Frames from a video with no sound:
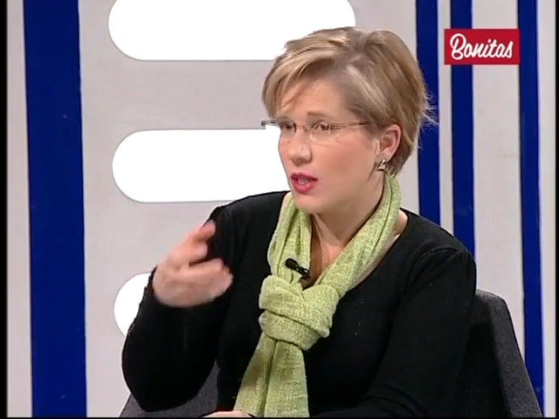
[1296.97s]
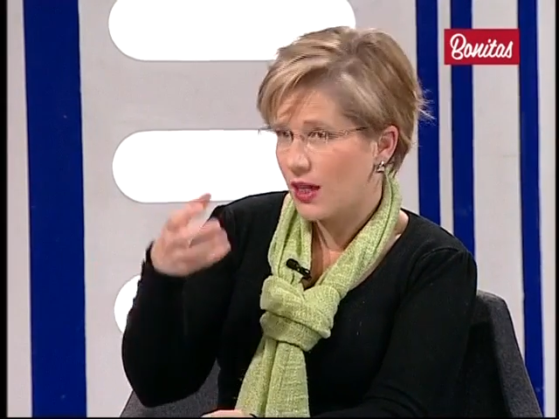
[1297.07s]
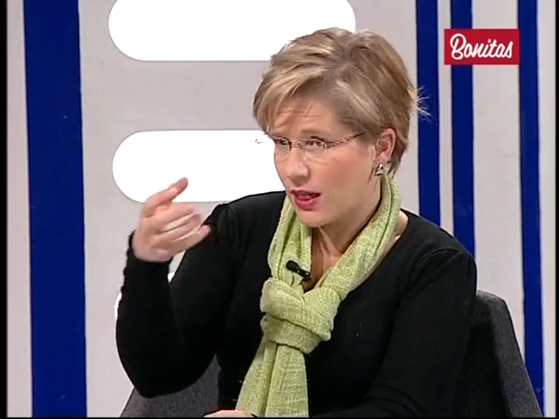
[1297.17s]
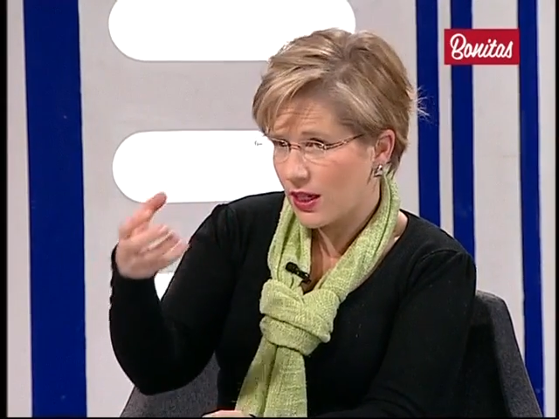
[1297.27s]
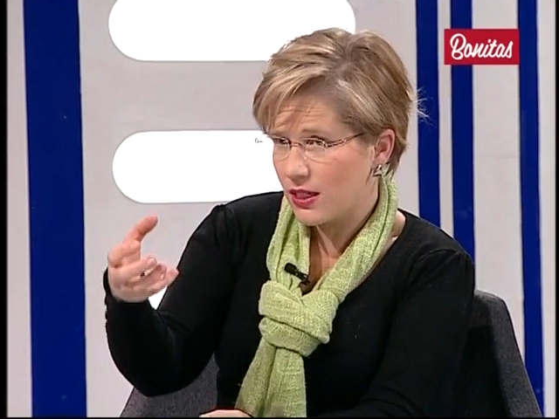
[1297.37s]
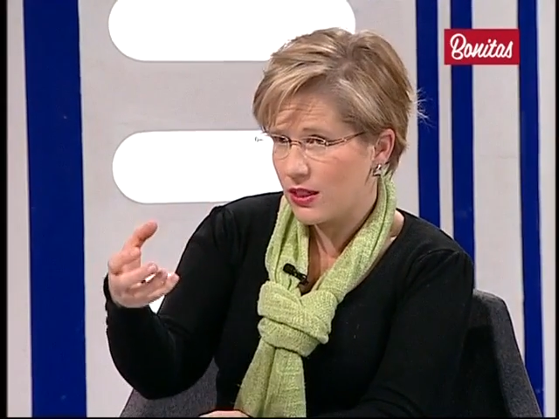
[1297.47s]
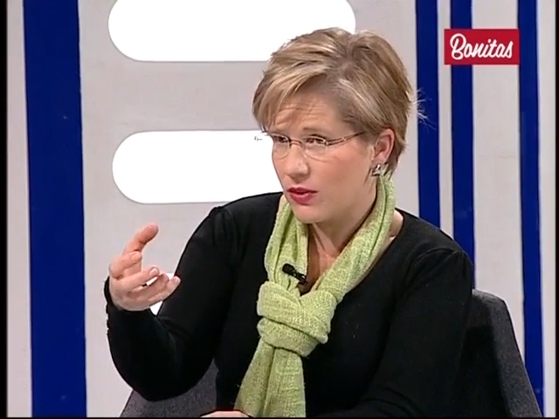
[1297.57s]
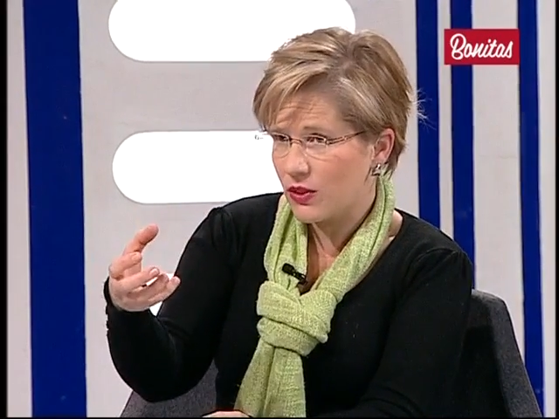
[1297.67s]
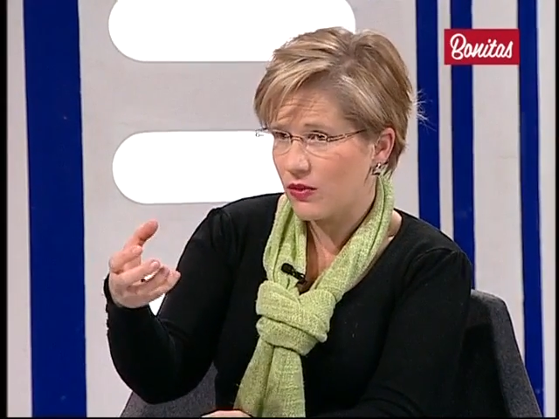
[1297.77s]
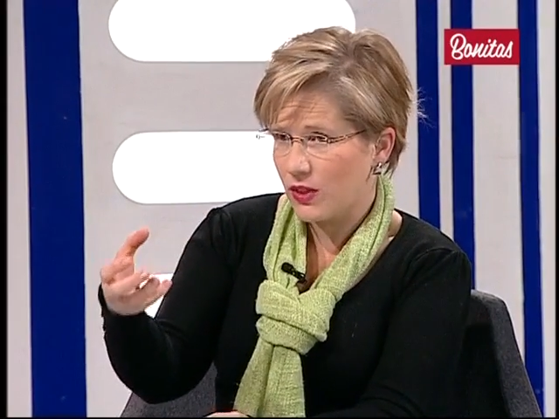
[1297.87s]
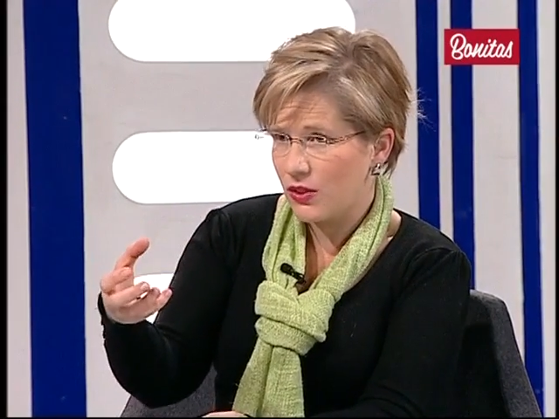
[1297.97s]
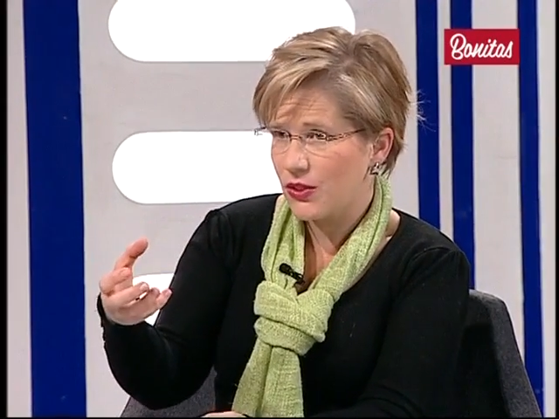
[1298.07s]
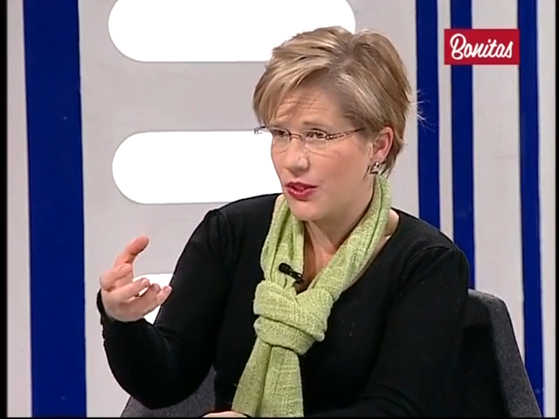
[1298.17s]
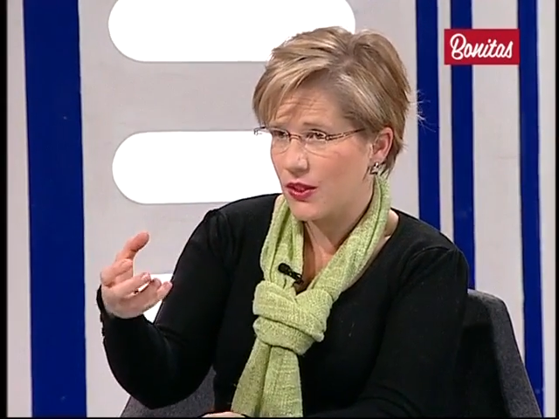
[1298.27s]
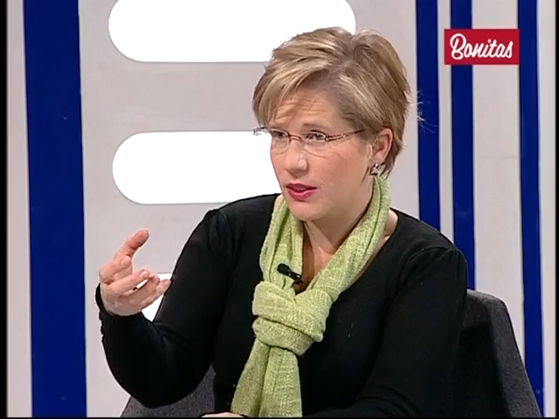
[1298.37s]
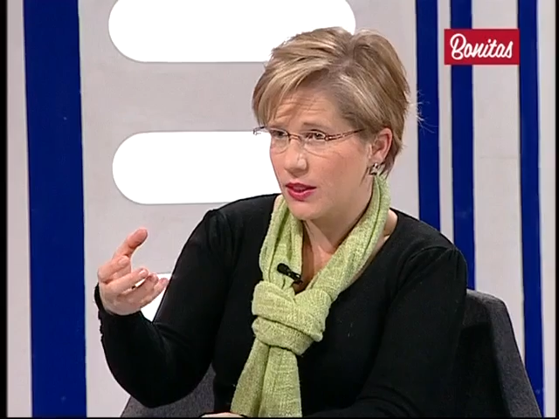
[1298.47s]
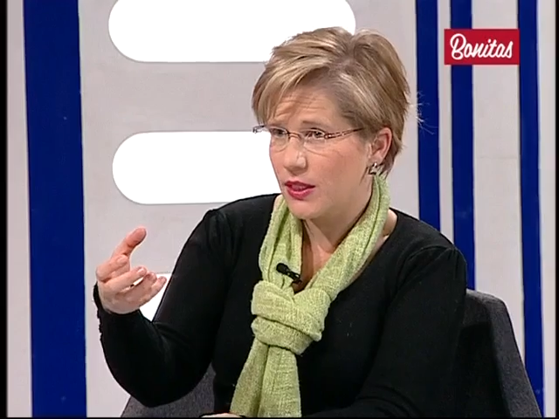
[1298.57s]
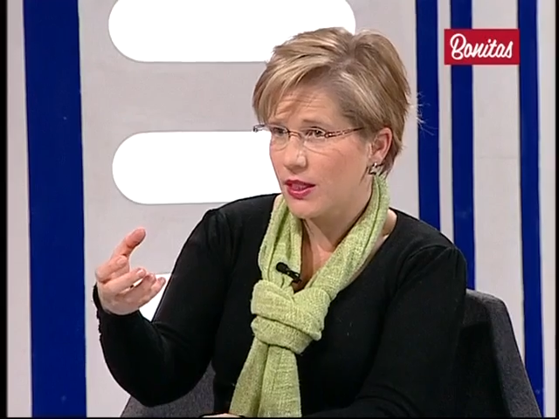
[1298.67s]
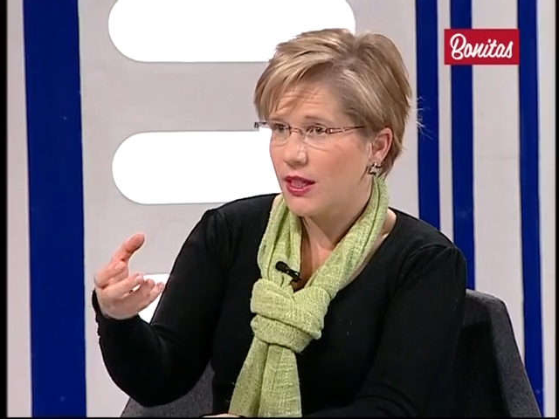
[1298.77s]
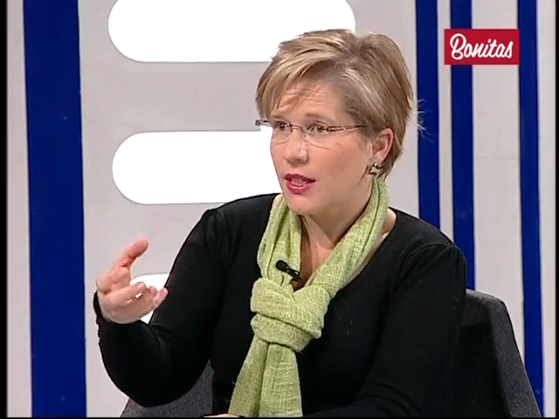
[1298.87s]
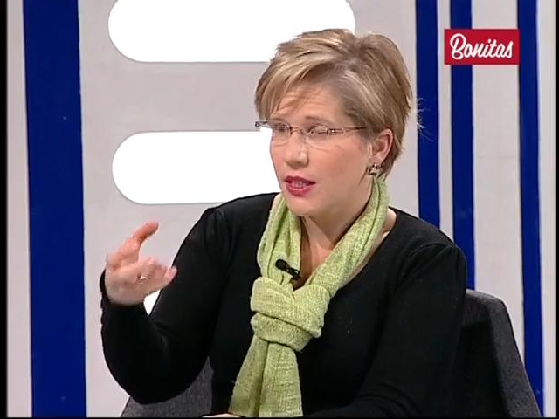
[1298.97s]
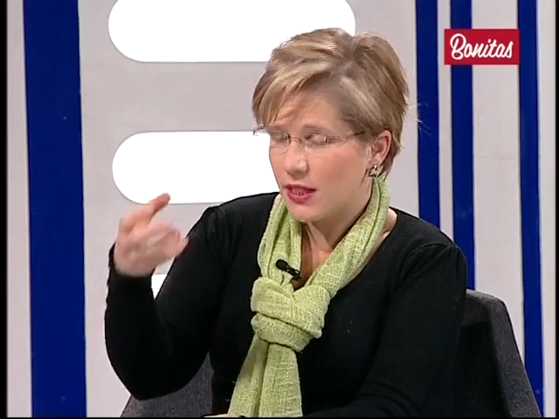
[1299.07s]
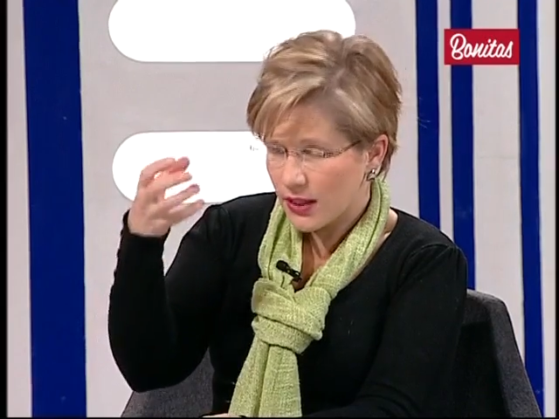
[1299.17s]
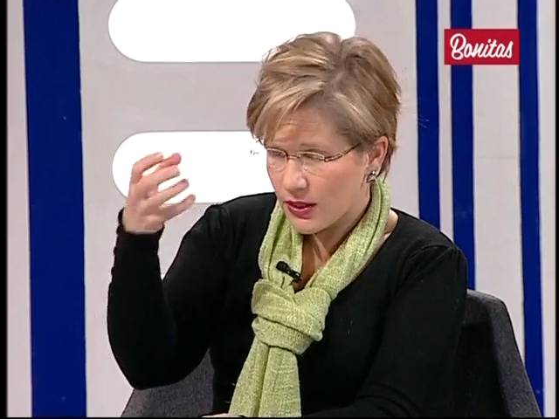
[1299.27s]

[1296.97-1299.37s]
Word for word: high levels of insulin, yeah.